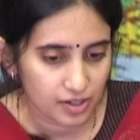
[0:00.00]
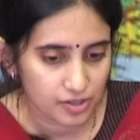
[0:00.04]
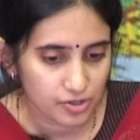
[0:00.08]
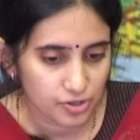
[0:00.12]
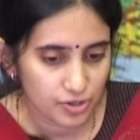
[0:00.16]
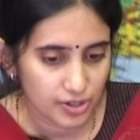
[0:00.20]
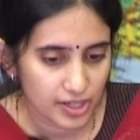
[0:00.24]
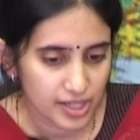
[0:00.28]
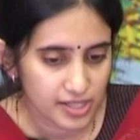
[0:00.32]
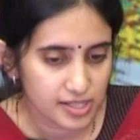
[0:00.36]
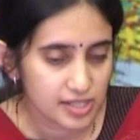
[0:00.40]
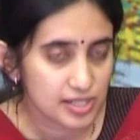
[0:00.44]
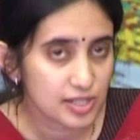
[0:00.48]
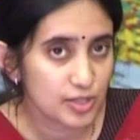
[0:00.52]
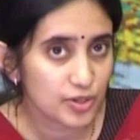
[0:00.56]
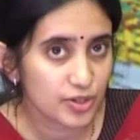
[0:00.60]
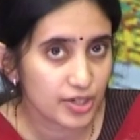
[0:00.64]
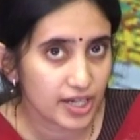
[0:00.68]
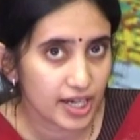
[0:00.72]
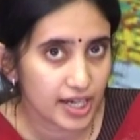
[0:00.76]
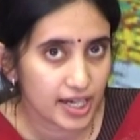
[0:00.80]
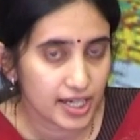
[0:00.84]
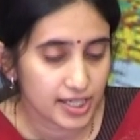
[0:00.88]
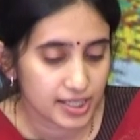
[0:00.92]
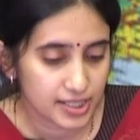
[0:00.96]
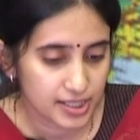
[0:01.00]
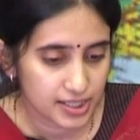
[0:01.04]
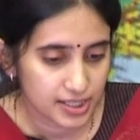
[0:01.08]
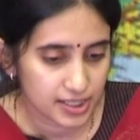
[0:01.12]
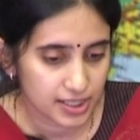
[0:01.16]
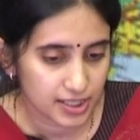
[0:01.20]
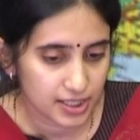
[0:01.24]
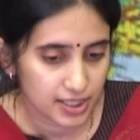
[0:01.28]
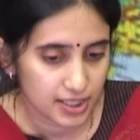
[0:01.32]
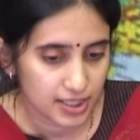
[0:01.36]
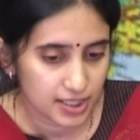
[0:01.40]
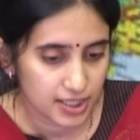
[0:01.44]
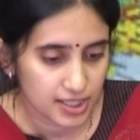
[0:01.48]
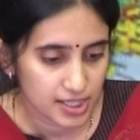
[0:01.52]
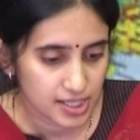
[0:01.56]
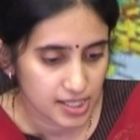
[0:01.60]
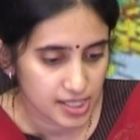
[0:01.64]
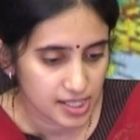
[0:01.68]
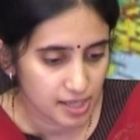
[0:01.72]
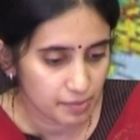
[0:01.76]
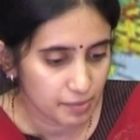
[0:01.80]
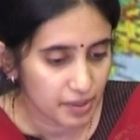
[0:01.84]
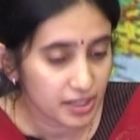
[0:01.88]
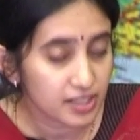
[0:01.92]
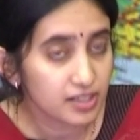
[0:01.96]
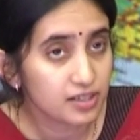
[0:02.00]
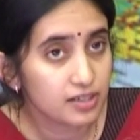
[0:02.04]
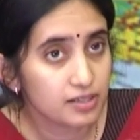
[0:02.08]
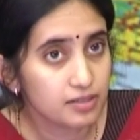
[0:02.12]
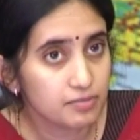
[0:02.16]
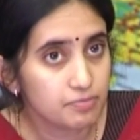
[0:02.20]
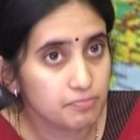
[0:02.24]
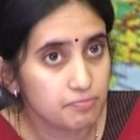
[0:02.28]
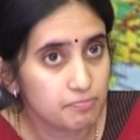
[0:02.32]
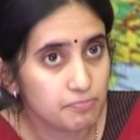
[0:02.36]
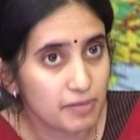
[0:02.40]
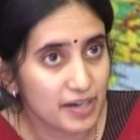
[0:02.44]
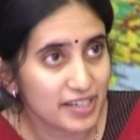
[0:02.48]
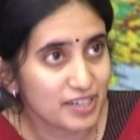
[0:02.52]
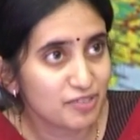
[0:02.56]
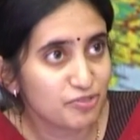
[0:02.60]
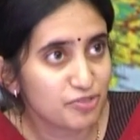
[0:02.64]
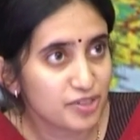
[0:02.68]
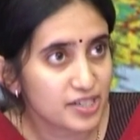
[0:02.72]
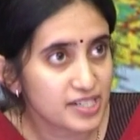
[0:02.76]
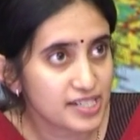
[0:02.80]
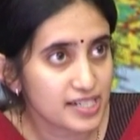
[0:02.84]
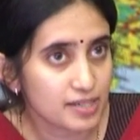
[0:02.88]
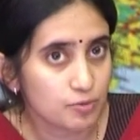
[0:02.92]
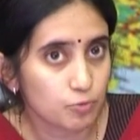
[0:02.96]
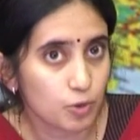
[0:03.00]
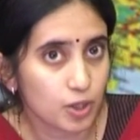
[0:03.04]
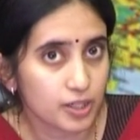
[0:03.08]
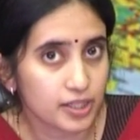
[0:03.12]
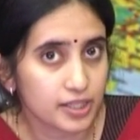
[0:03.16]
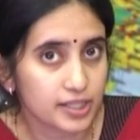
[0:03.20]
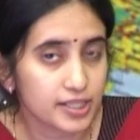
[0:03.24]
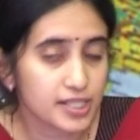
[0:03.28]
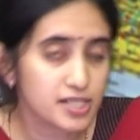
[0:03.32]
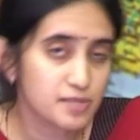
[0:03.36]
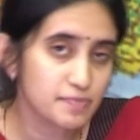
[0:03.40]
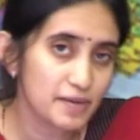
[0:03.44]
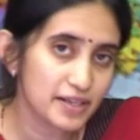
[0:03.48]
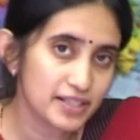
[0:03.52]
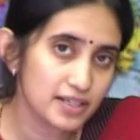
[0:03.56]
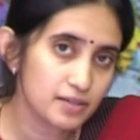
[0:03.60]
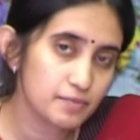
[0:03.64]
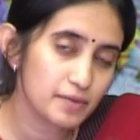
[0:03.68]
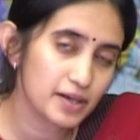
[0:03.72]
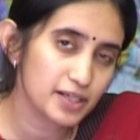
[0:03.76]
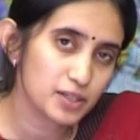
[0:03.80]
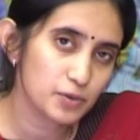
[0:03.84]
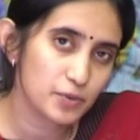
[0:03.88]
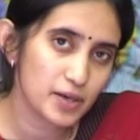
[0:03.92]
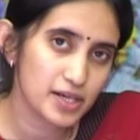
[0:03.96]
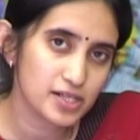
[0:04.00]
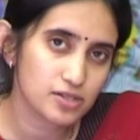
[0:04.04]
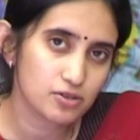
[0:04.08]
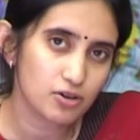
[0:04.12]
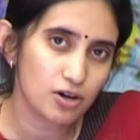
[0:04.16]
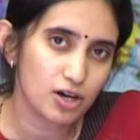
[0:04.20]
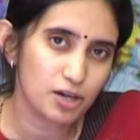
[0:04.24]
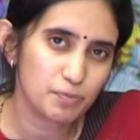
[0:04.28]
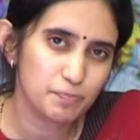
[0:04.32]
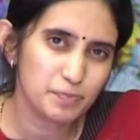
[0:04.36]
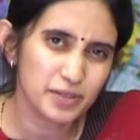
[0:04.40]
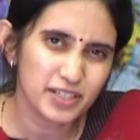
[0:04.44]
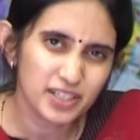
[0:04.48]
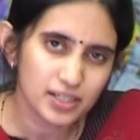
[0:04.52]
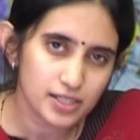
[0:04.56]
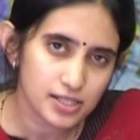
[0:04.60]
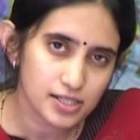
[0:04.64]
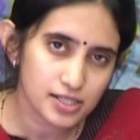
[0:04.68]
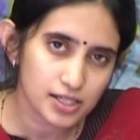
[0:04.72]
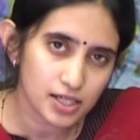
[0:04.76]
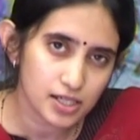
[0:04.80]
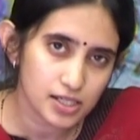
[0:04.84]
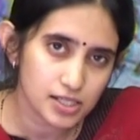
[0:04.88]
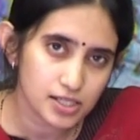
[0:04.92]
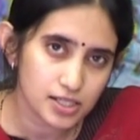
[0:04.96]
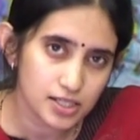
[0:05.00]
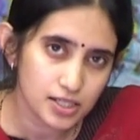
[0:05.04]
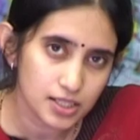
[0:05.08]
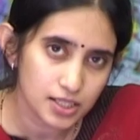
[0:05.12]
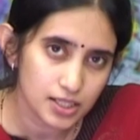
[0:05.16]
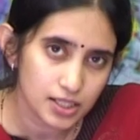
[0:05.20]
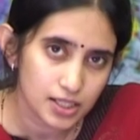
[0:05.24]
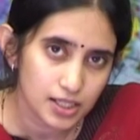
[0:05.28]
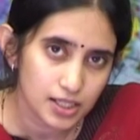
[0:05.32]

So let's look at uh, some other benefits and what, this method by the way is called peer discussion.